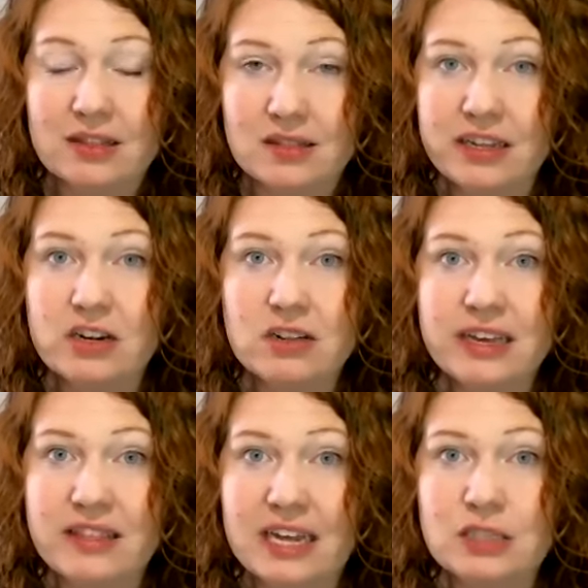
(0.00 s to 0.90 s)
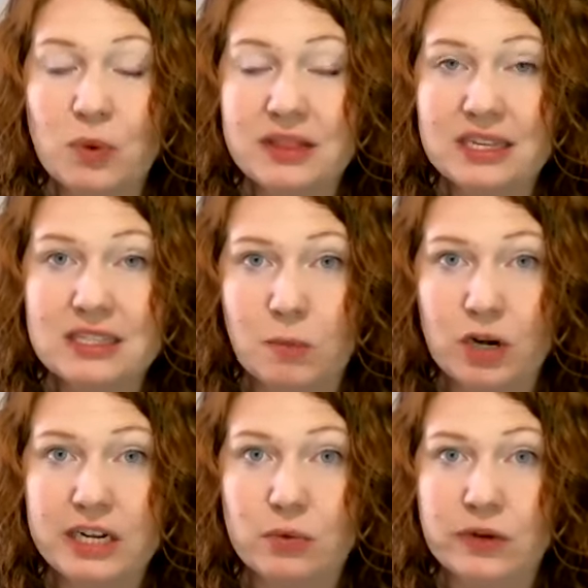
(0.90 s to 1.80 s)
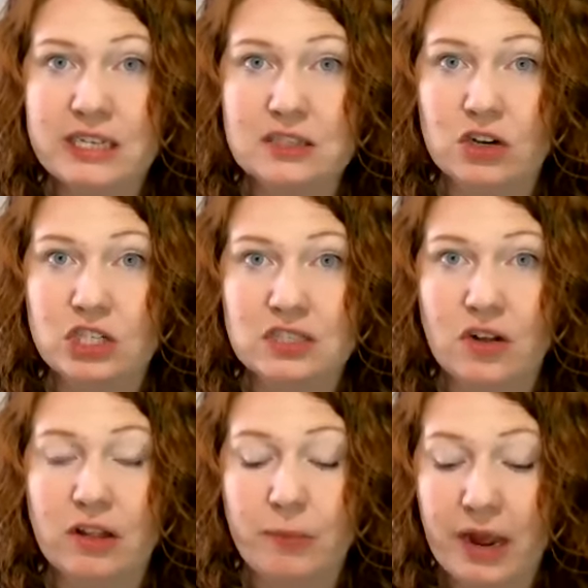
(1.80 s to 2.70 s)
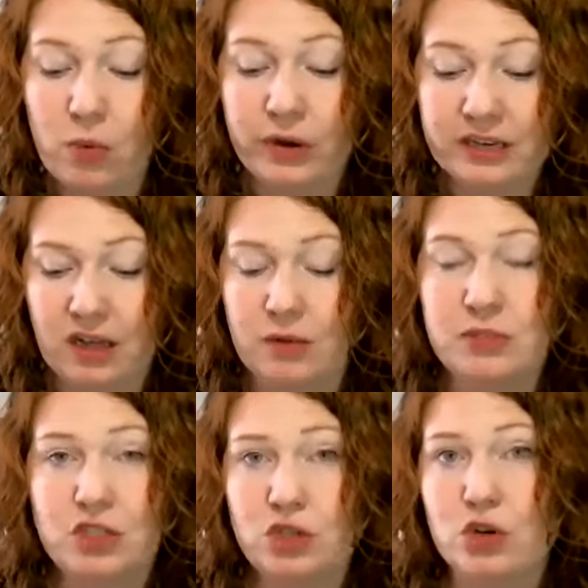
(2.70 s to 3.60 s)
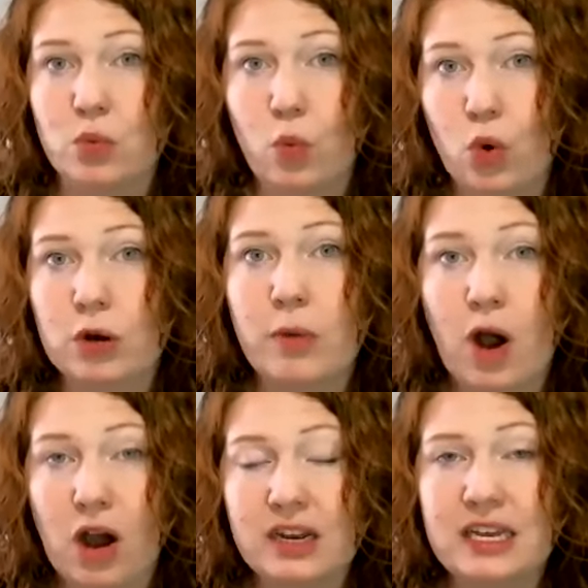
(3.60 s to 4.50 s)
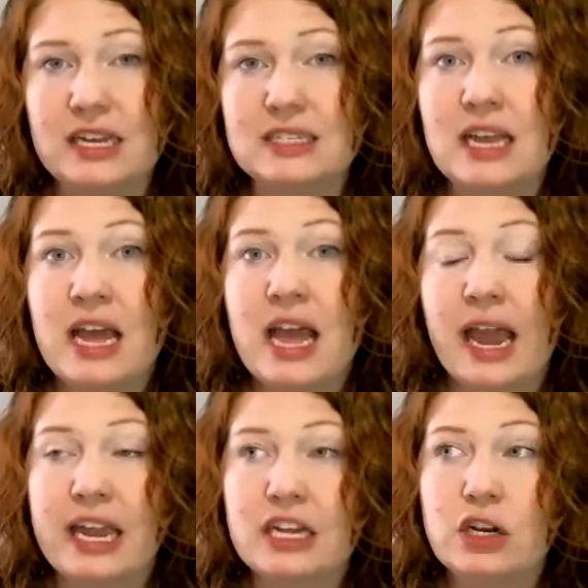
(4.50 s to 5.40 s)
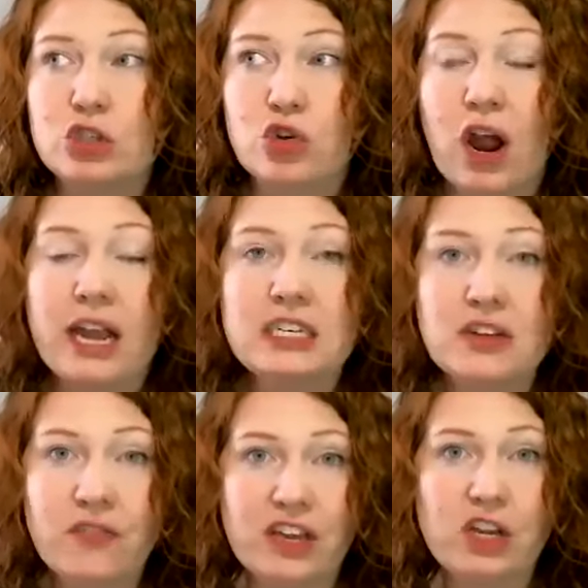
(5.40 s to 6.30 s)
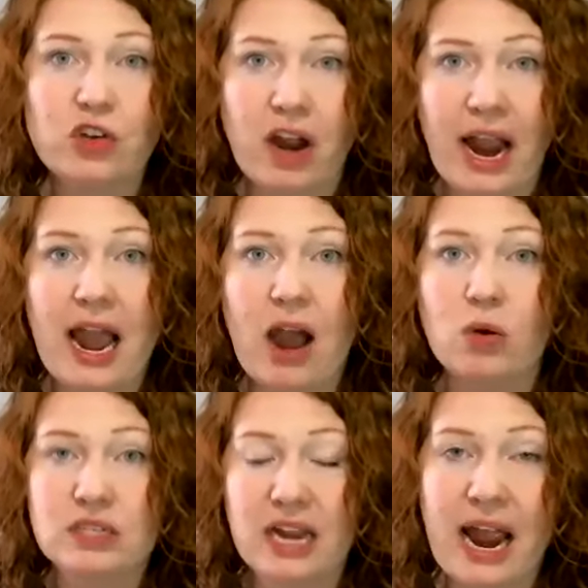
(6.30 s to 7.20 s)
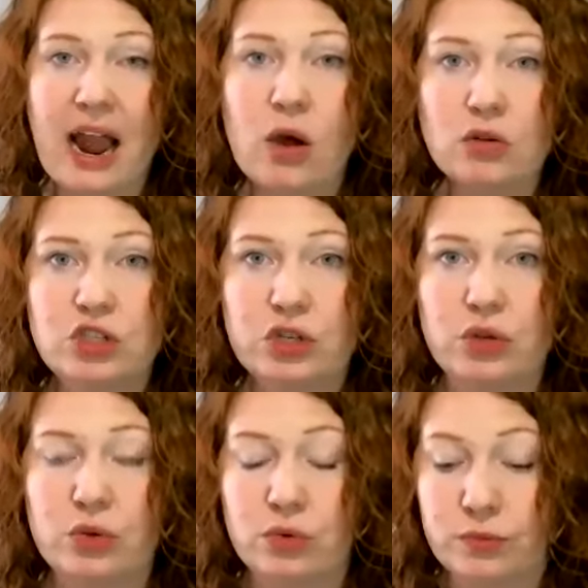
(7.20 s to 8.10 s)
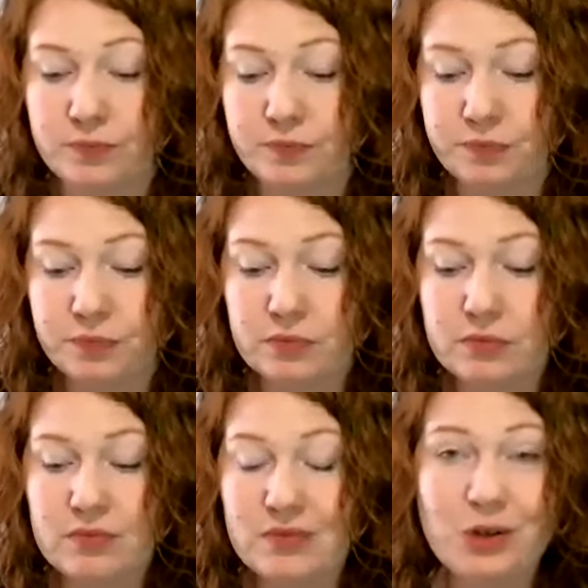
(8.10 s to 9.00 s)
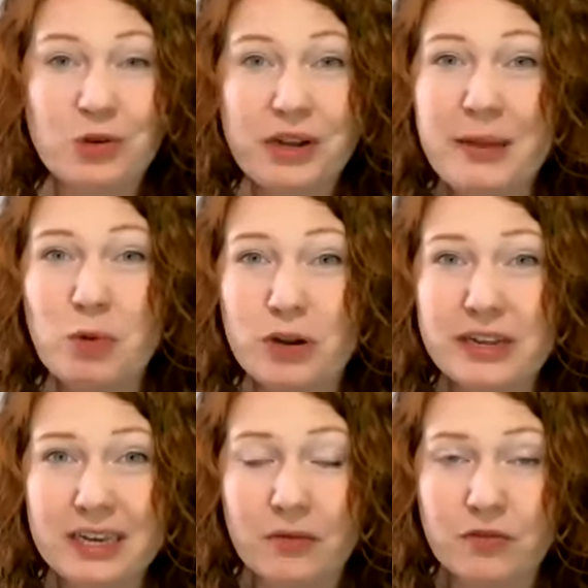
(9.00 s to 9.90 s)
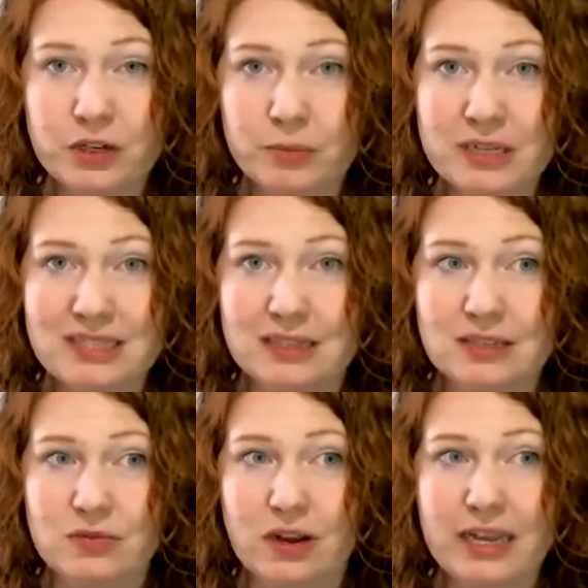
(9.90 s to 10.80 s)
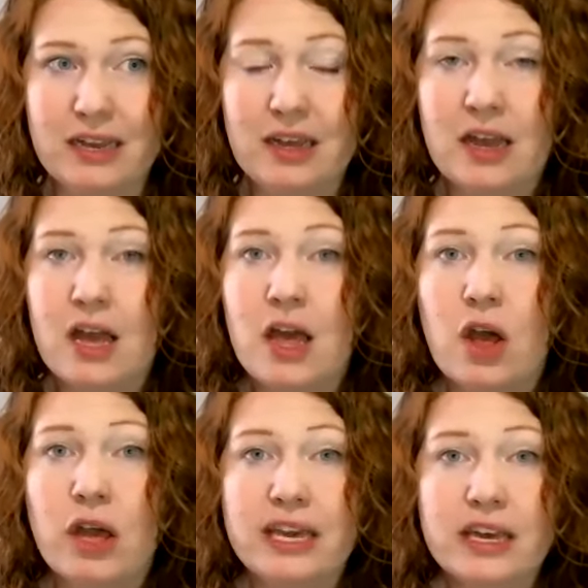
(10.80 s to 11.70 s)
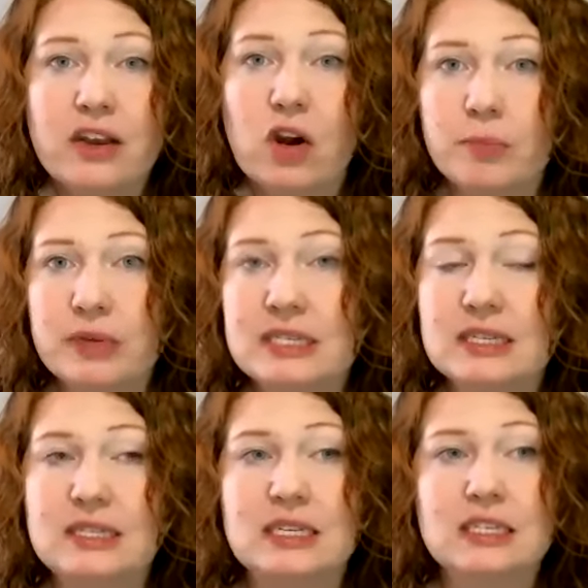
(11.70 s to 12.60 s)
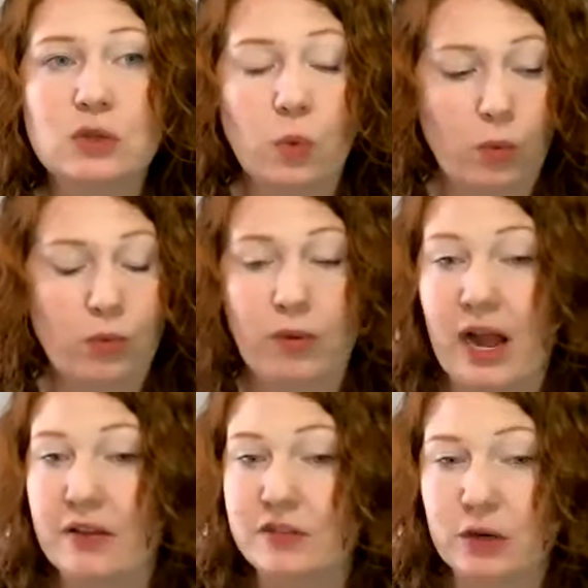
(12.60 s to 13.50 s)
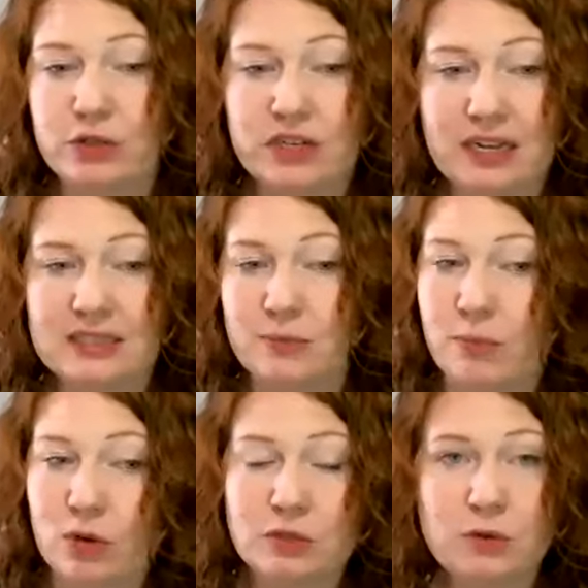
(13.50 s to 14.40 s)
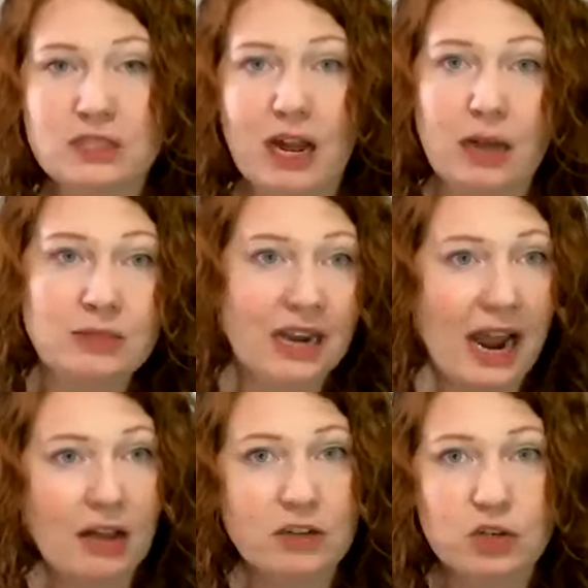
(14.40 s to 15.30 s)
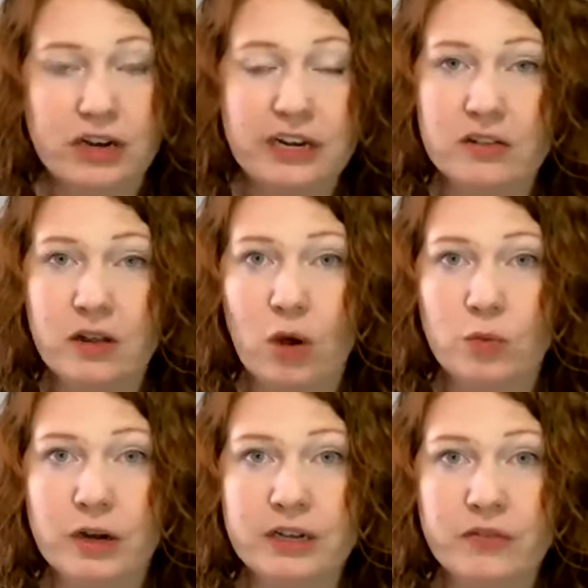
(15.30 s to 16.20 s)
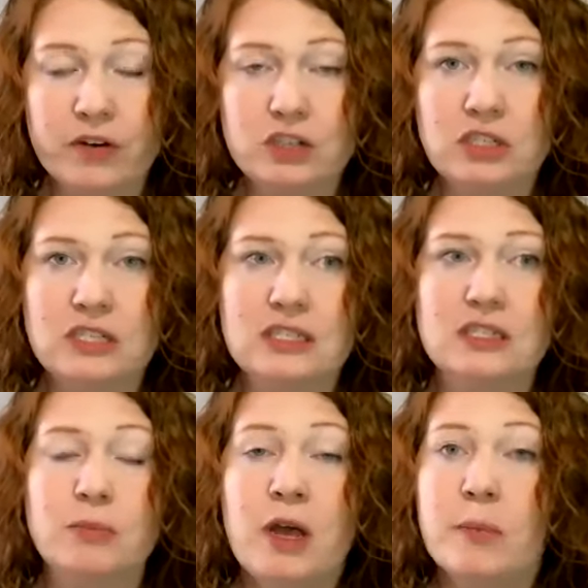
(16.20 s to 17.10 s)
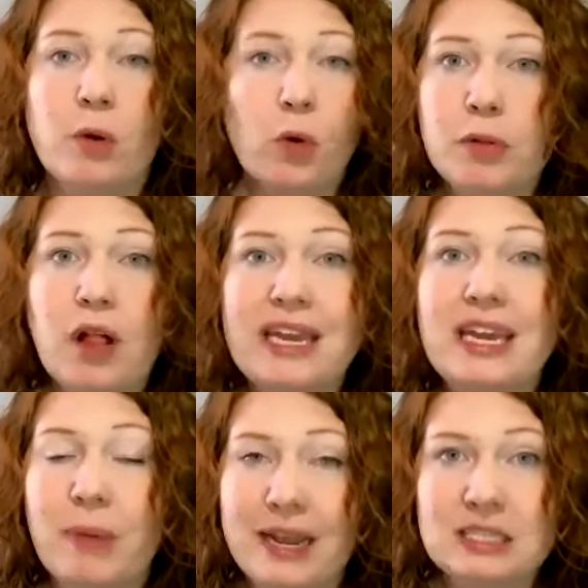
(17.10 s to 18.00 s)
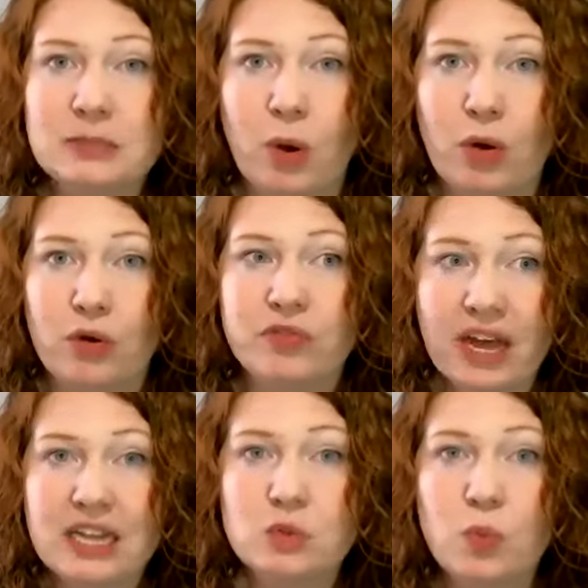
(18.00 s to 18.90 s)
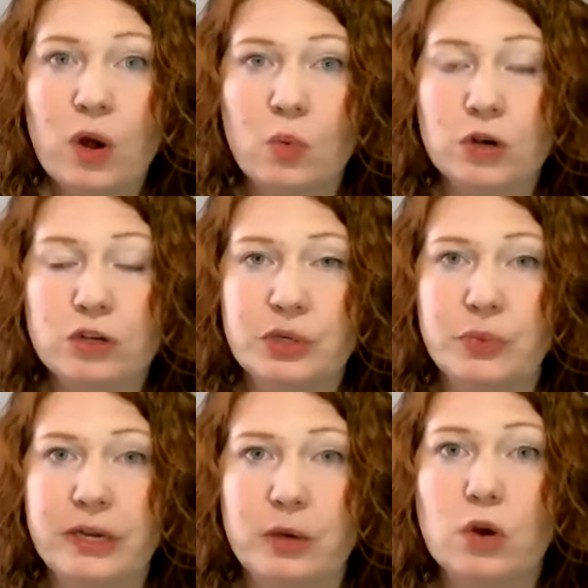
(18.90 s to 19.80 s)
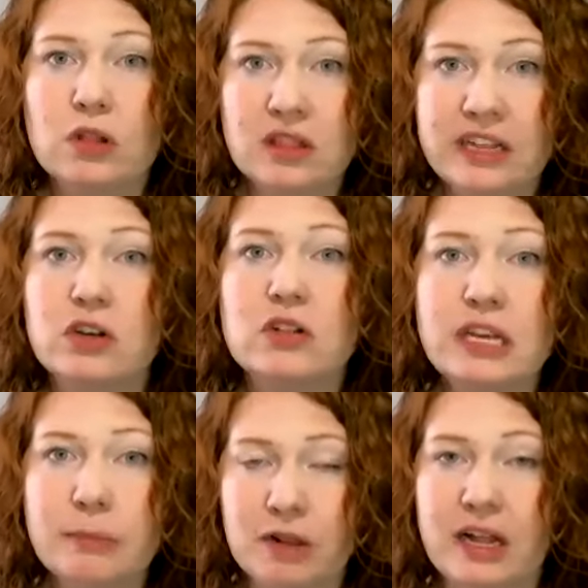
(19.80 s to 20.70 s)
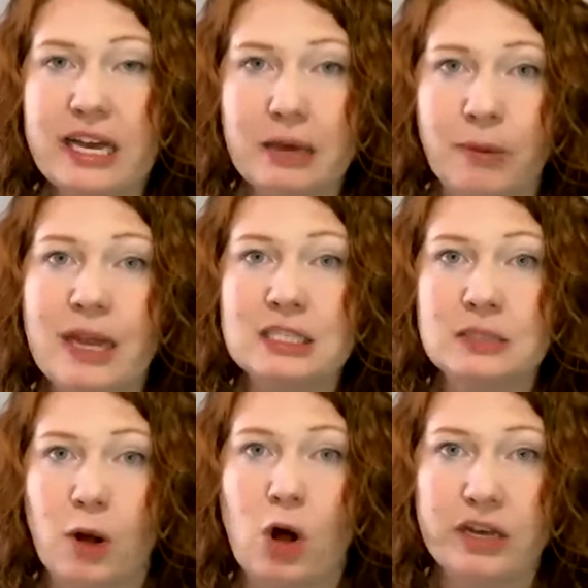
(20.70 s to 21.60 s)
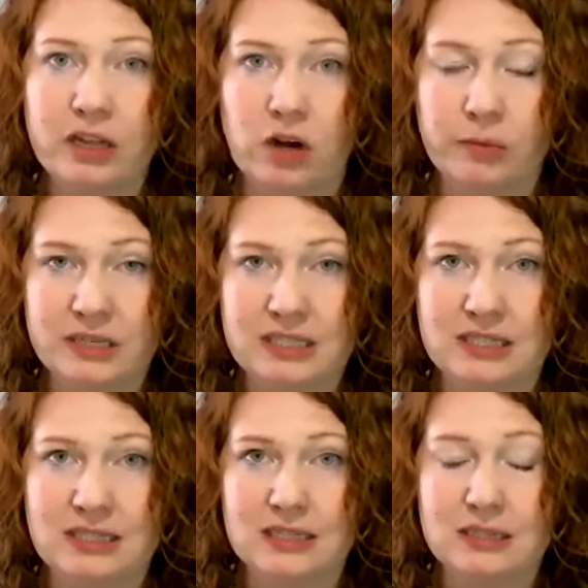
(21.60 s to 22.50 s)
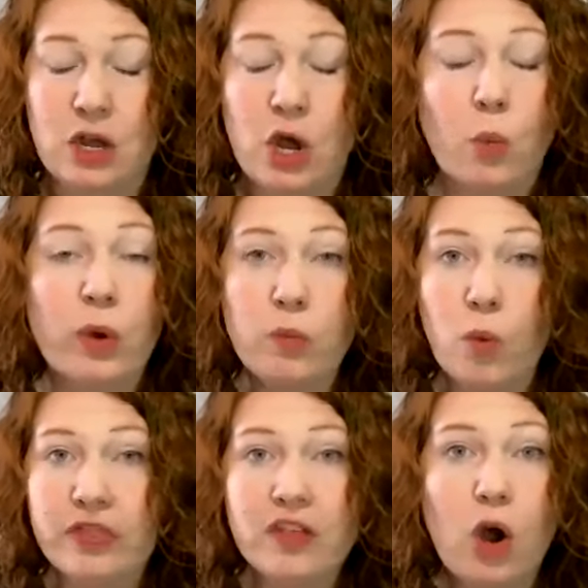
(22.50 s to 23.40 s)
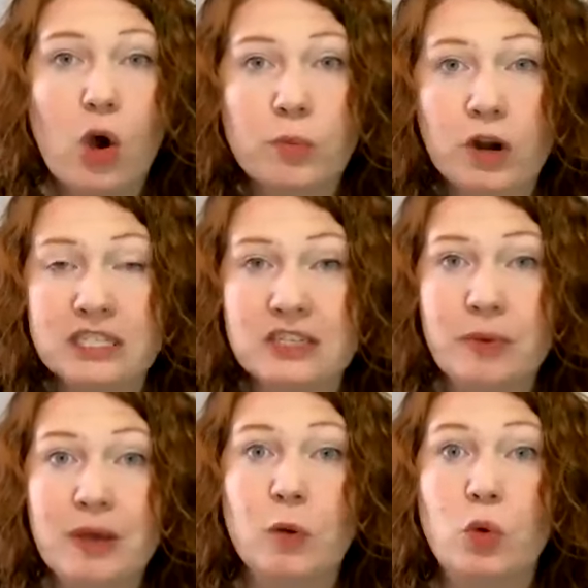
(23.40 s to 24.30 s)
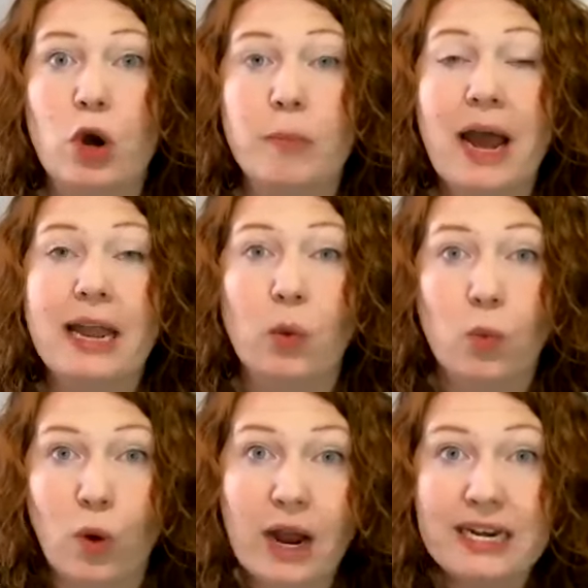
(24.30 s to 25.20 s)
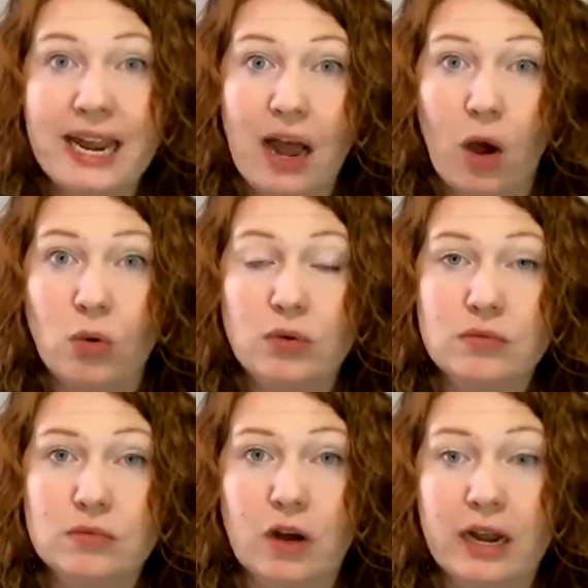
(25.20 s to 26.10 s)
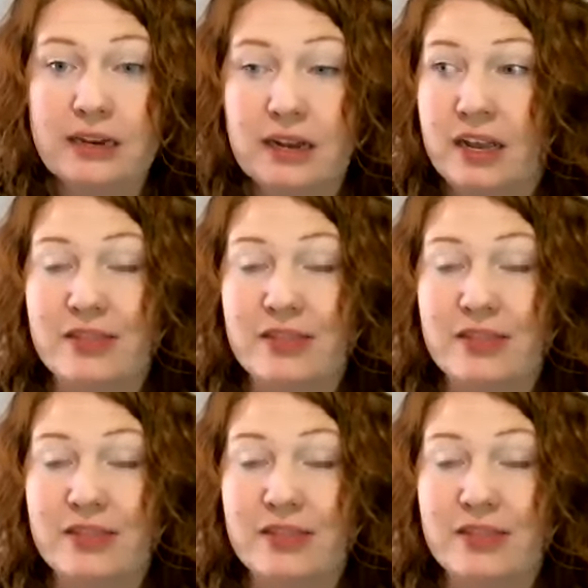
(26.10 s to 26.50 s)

Literally, that's what this market research is all about when it comes to your warm audience and trying to figure out how to create more income for your business, right? In our businesses, I've told you guys multiple times, and I have a training on the home run conversion system, but we're playing baseball. That's what we're doing. We're literally playing baseball in our businesses. We want the home runs of people who are buying right now, right?